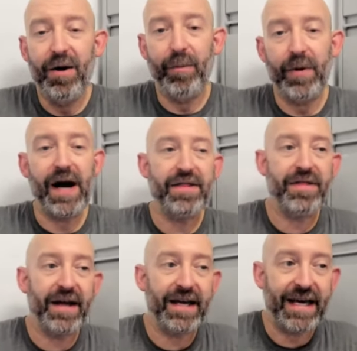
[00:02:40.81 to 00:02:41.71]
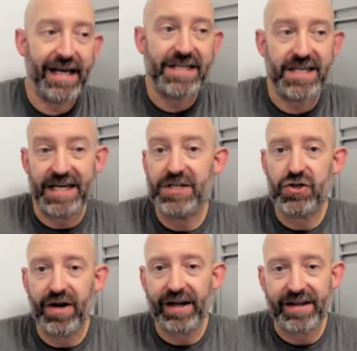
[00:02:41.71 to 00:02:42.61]
but I think his
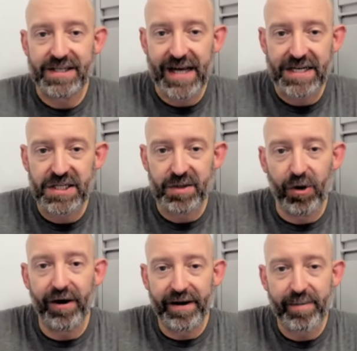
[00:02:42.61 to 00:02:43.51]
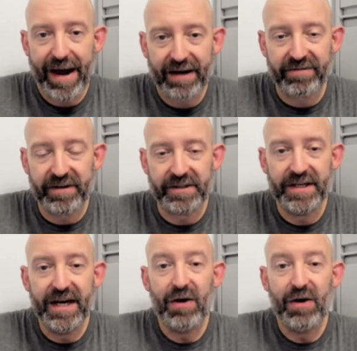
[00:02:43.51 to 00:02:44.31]
strength is catching the ball out of the backfield.